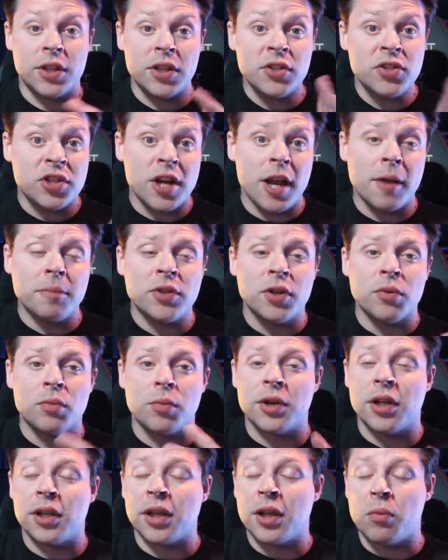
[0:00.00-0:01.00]
But this chapter
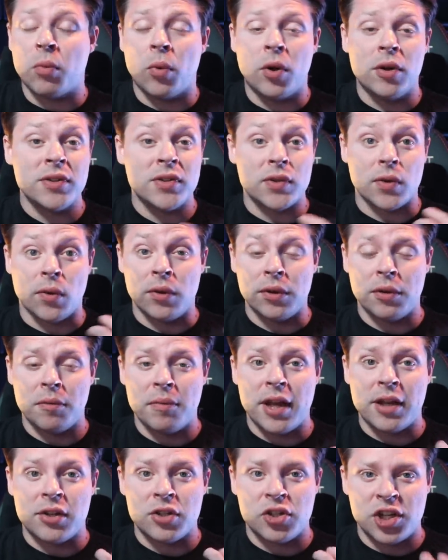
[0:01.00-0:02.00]
really was all
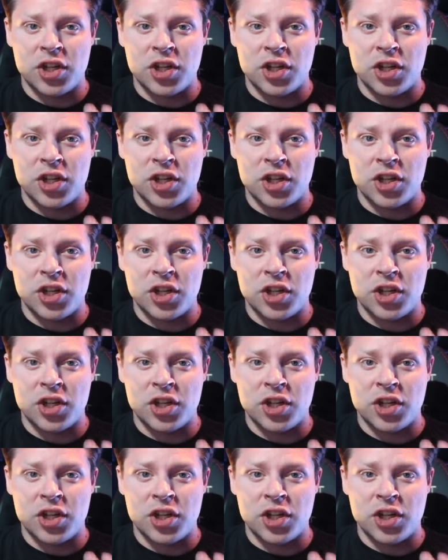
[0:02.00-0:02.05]
about